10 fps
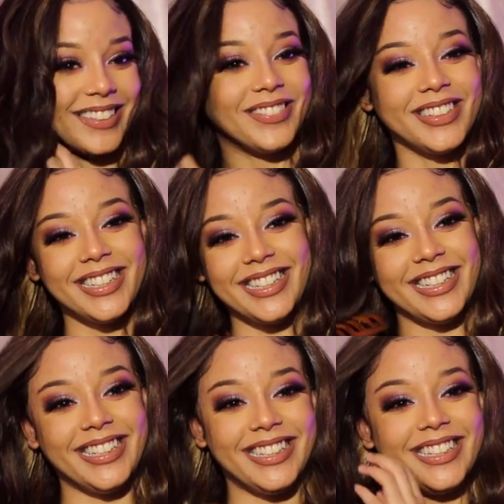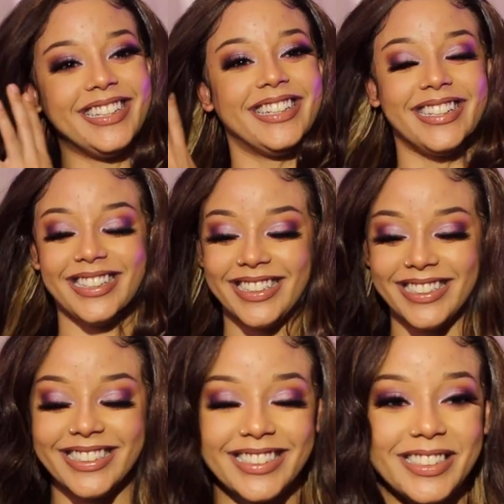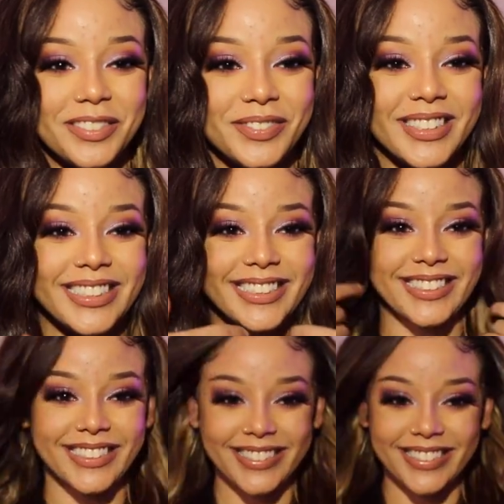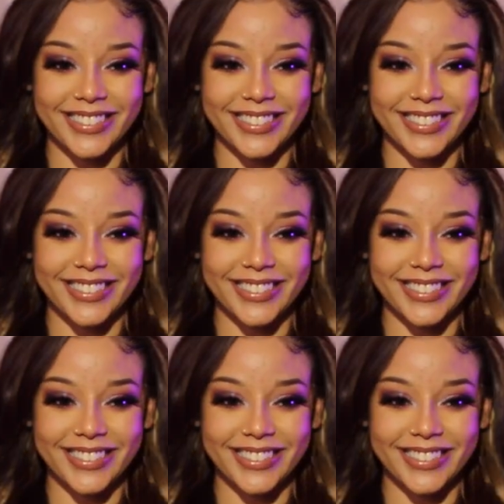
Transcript: coming in. Super cute.